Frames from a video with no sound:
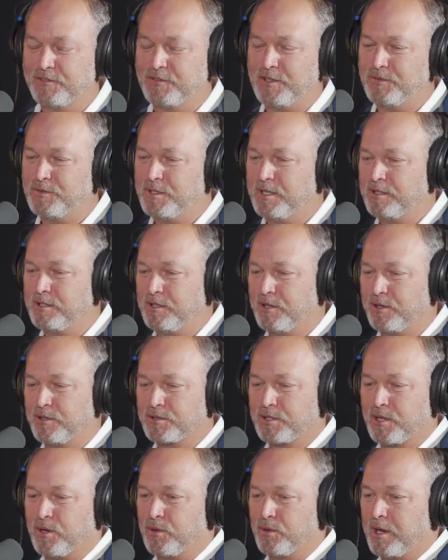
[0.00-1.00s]
15
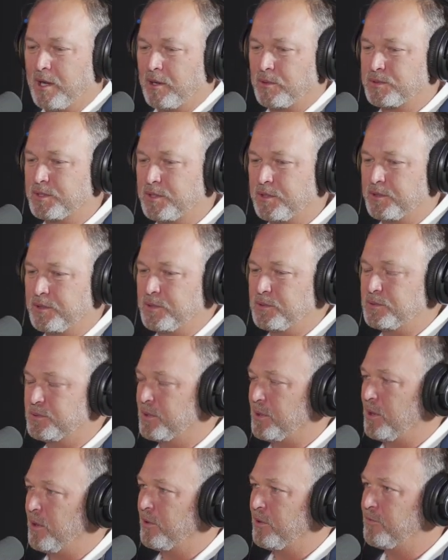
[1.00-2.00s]
years old, I was introduced
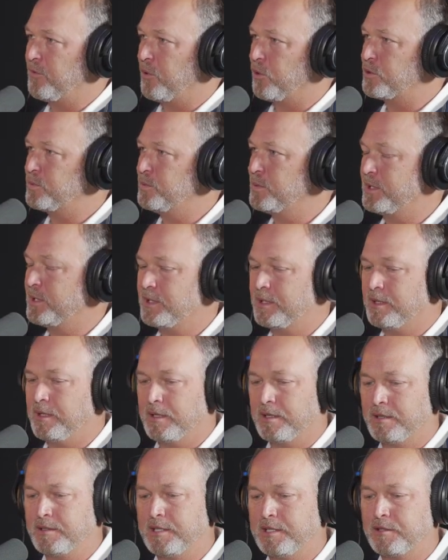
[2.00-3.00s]
to law enforcement at
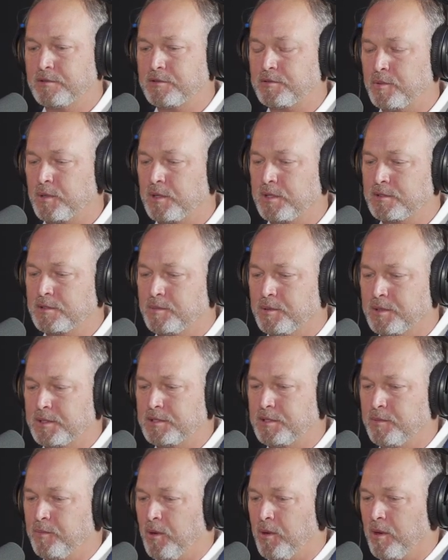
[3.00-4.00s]
Denham Springs
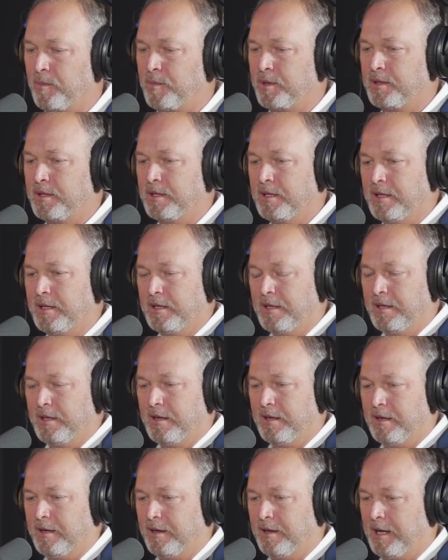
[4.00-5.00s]
Police Department.
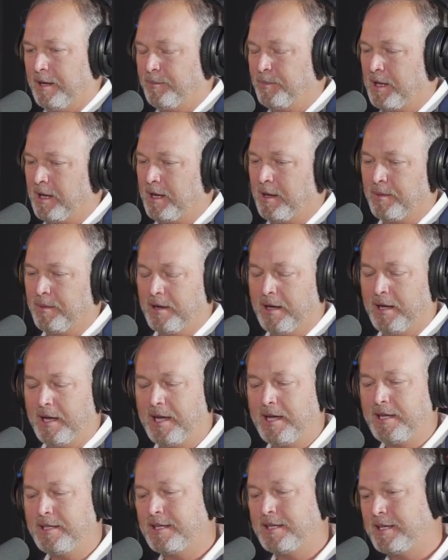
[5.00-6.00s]
I
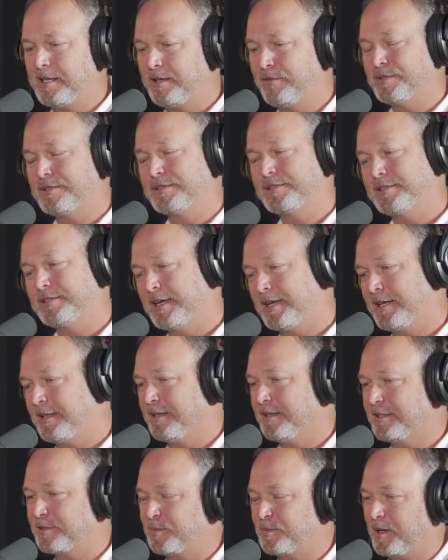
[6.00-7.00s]
hate to even say
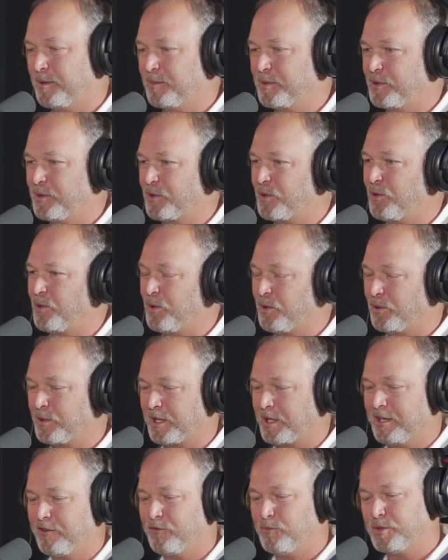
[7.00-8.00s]
this, but I'm going to go on
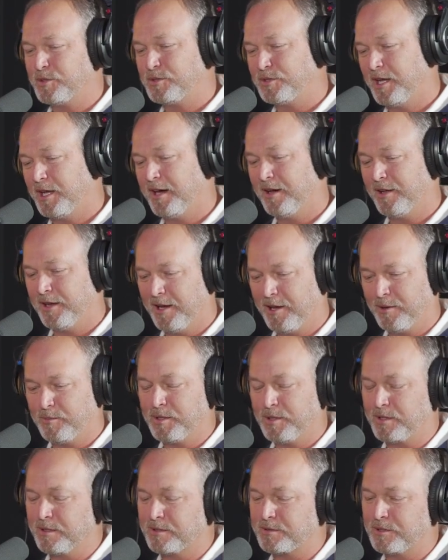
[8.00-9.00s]
and give them a shout out
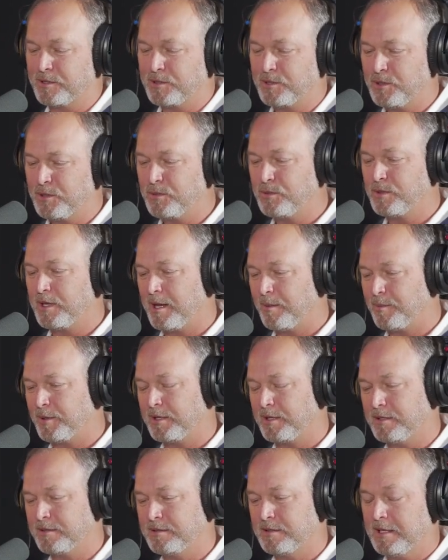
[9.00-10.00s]
because the two
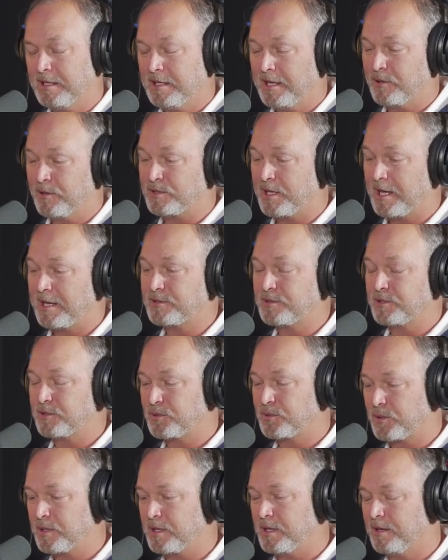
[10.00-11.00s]
deputies, there was actually
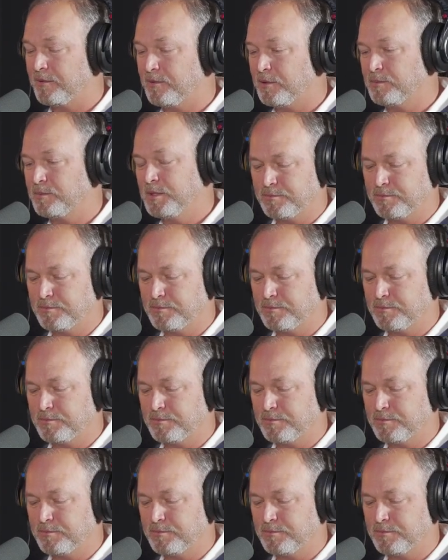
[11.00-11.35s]
three of them,